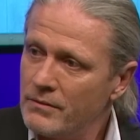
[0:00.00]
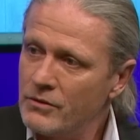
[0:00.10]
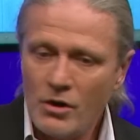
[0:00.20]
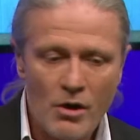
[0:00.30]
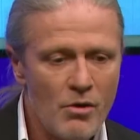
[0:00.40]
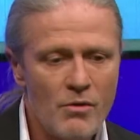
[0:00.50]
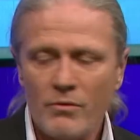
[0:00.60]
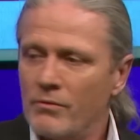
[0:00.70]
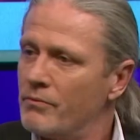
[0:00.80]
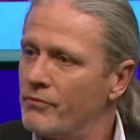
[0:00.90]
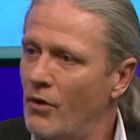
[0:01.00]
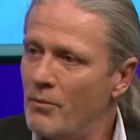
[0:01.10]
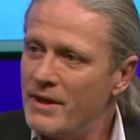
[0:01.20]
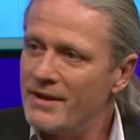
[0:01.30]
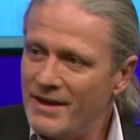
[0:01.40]
when no, selecting their manager. For
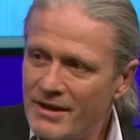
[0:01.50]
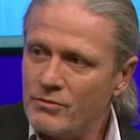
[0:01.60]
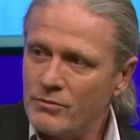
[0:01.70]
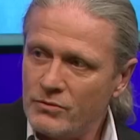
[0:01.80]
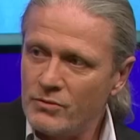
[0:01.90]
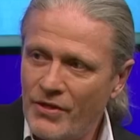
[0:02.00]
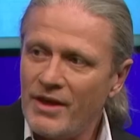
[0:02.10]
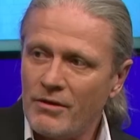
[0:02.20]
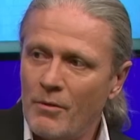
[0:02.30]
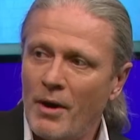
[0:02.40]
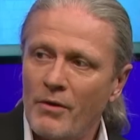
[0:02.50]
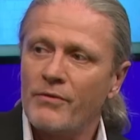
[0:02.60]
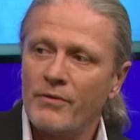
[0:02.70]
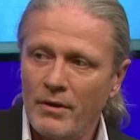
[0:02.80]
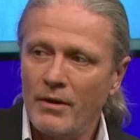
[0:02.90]
me, they need to, to think
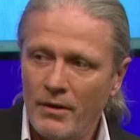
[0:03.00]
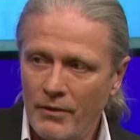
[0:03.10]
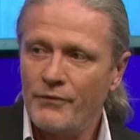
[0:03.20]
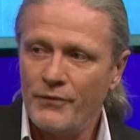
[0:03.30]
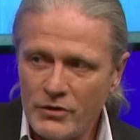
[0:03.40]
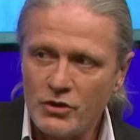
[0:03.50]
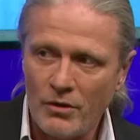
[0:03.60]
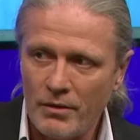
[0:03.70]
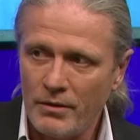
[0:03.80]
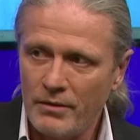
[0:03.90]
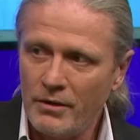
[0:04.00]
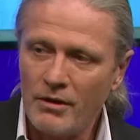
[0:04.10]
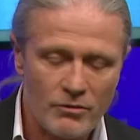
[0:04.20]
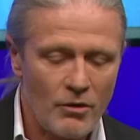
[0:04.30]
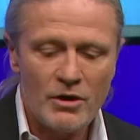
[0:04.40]
about future, mm.
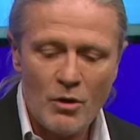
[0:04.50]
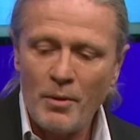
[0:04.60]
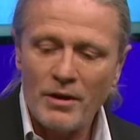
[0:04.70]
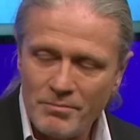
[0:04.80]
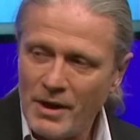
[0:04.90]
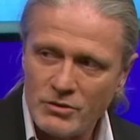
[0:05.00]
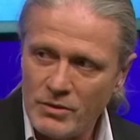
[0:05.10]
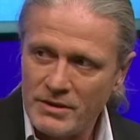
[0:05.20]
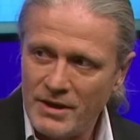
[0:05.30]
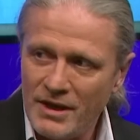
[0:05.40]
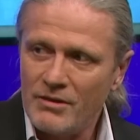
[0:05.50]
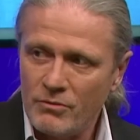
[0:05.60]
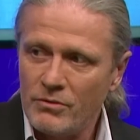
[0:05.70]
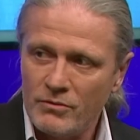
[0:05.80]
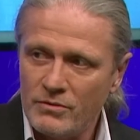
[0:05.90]
not only about Madrid. They need
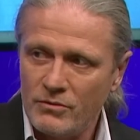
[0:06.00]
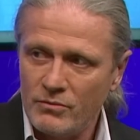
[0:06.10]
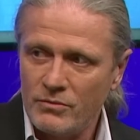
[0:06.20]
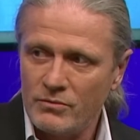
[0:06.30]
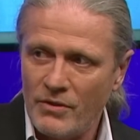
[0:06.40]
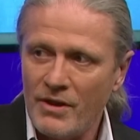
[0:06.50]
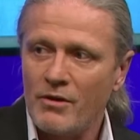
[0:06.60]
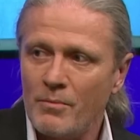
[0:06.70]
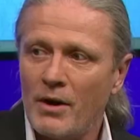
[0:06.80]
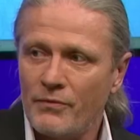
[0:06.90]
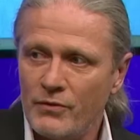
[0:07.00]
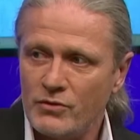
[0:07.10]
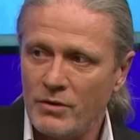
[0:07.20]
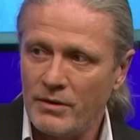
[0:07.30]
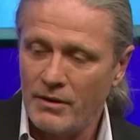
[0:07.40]
to, to, to, to think about
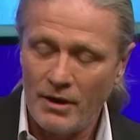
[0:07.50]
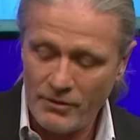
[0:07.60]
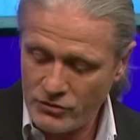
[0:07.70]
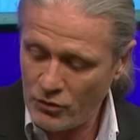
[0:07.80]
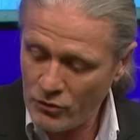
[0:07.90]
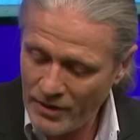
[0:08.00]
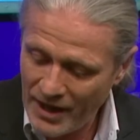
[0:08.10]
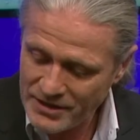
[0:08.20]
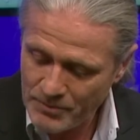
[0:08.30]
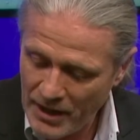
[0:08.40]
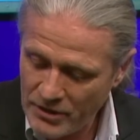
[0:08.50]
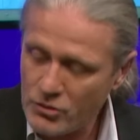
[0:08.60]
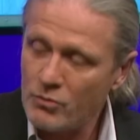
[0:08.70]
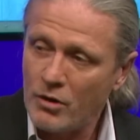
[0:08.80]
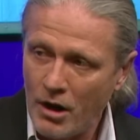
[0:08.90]
future. So the next
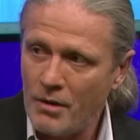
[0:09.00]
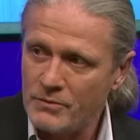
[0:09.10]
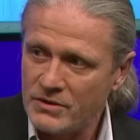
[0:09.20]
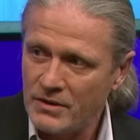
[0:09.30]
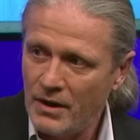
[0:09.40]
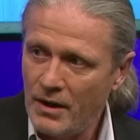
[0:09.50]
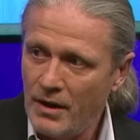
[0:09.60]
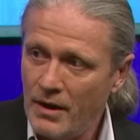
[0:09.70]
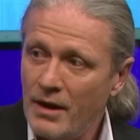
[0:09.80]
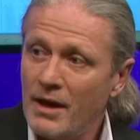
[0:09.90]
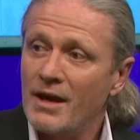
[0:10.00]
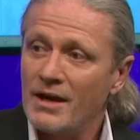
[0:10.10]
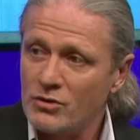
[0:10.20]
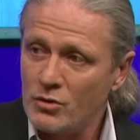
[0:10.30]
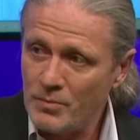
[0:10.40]
manager who comes, he
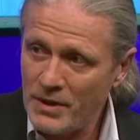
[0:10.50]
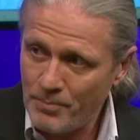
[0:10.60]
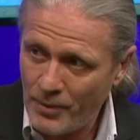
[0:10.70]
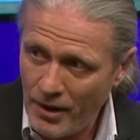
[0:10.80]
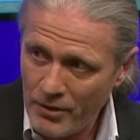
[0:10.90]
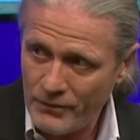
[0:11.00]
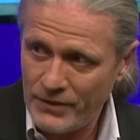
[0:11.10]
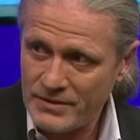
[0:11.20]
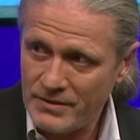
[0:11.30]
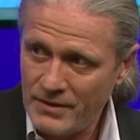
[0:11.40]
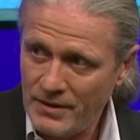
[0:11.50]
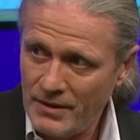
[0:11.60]
has to be part of it.